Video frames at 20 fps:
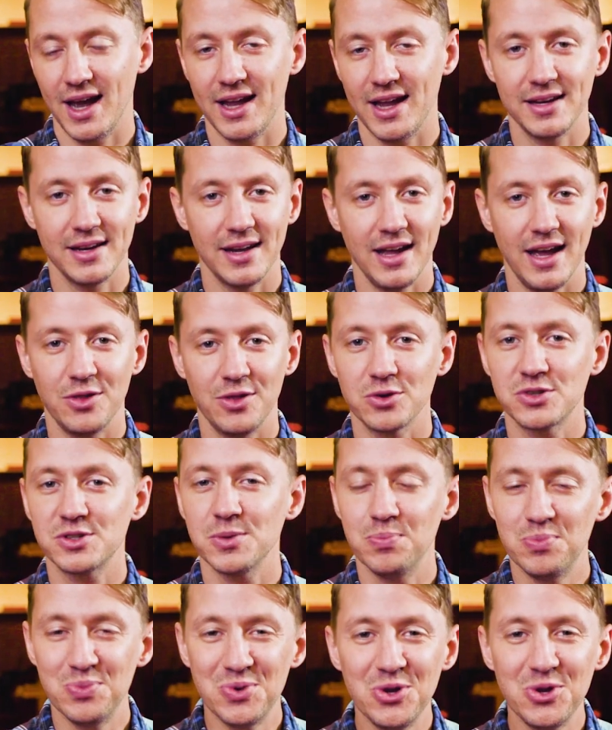And there's
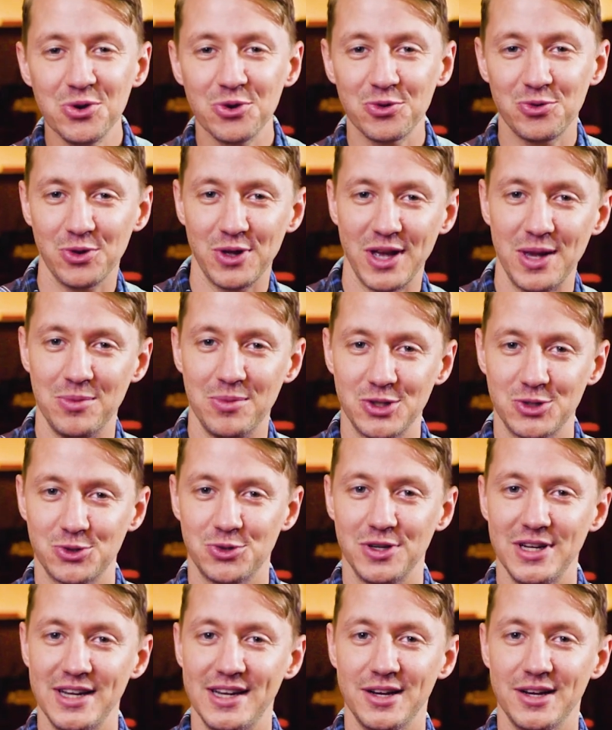some beautiful
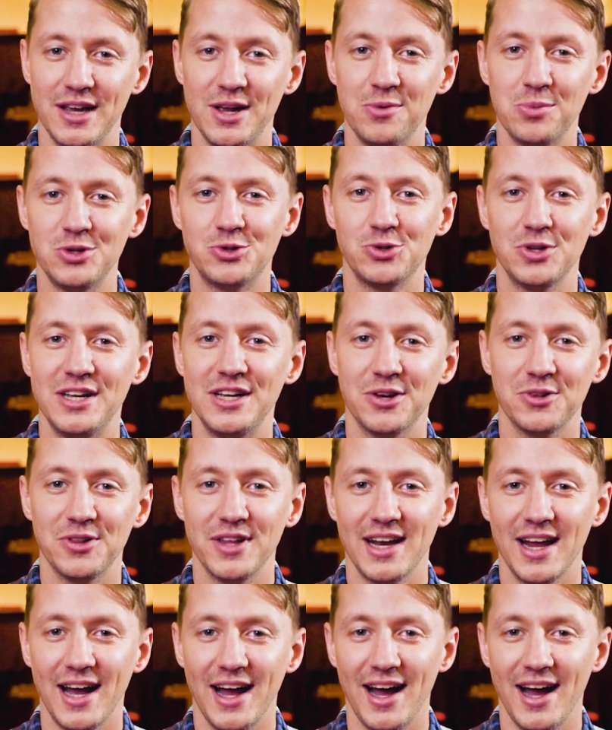imagery here
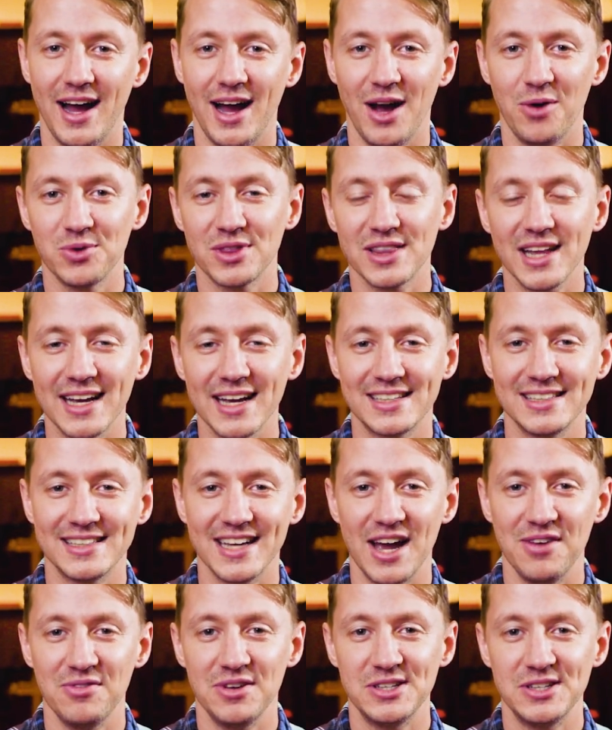that I would like to
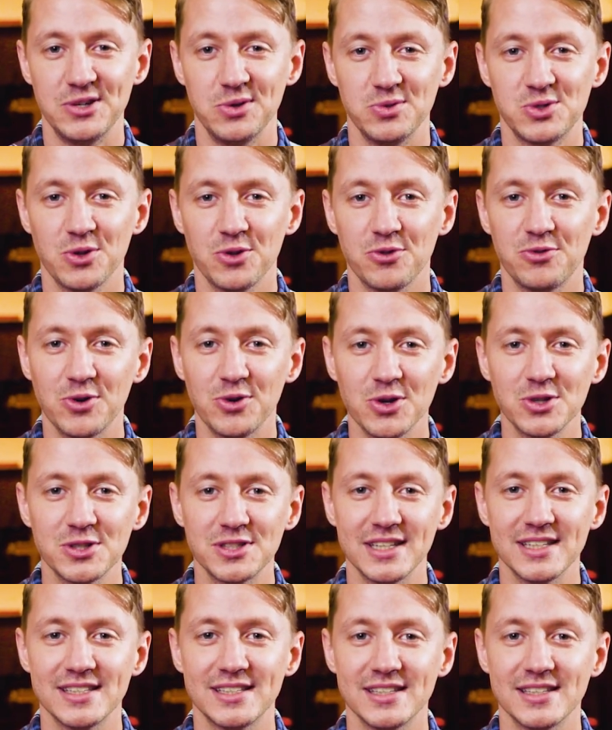dive into. So the
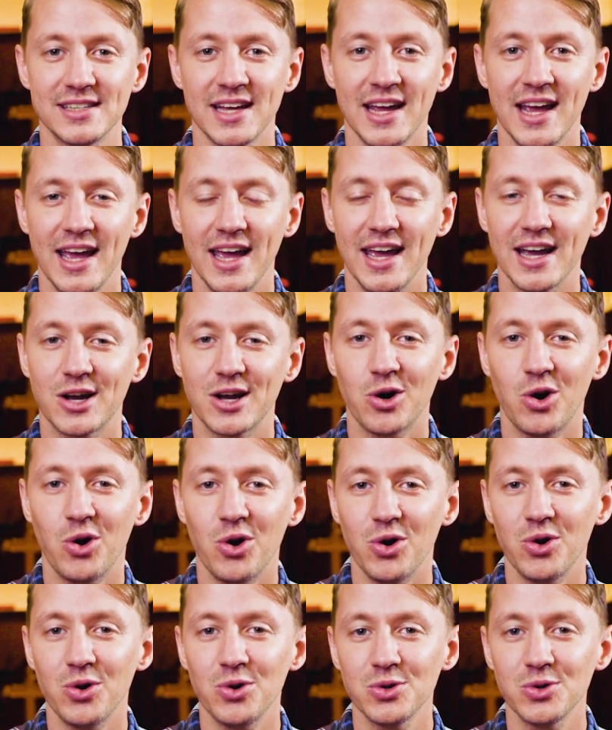first is it
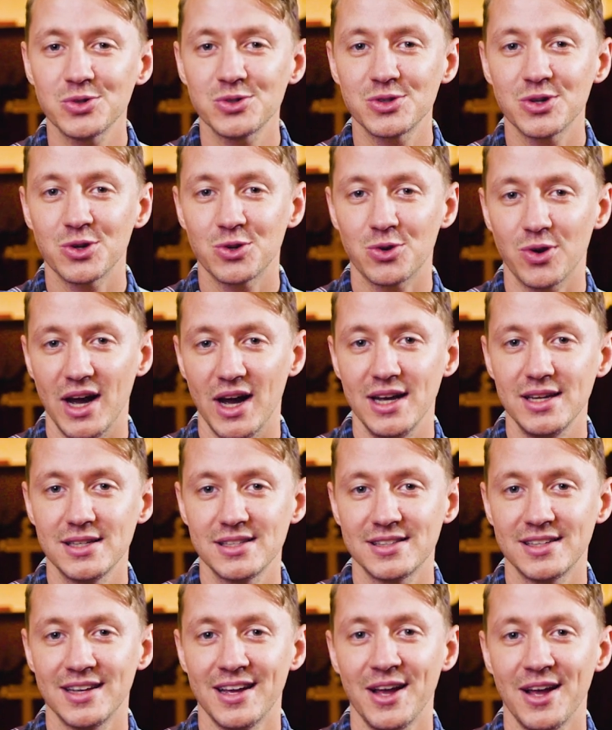calls
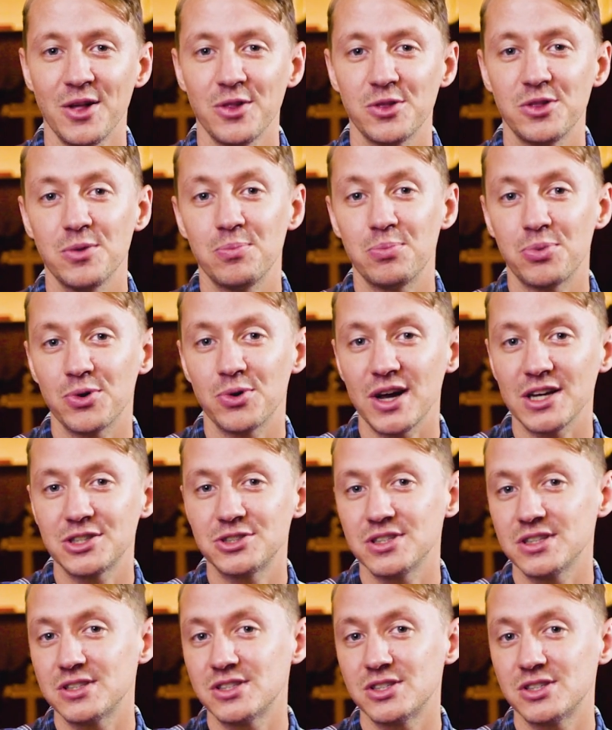Christ the
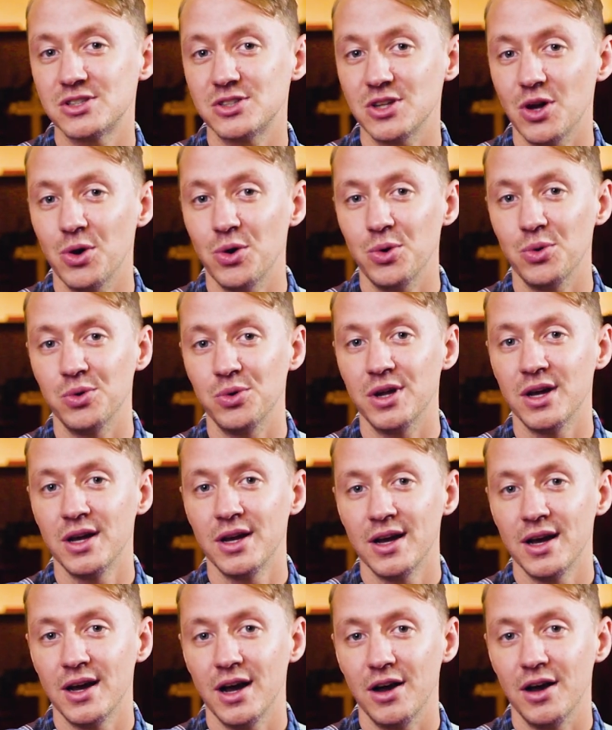precious stone
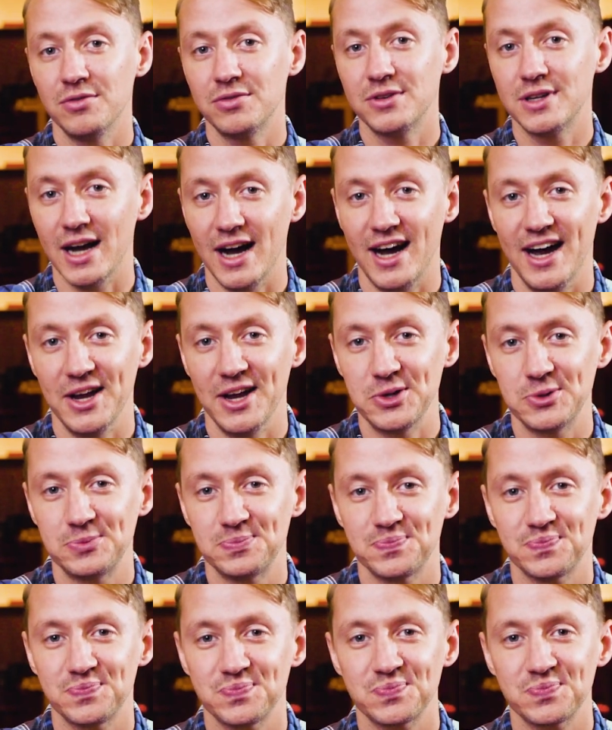of God.
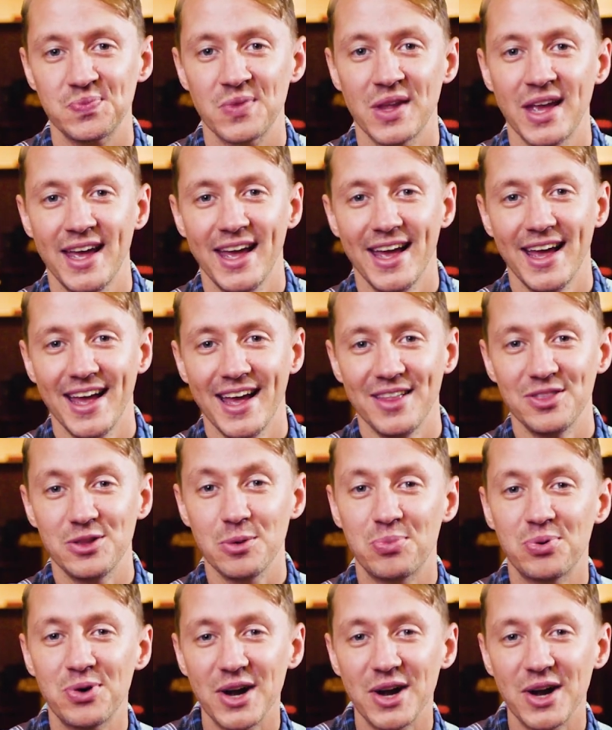The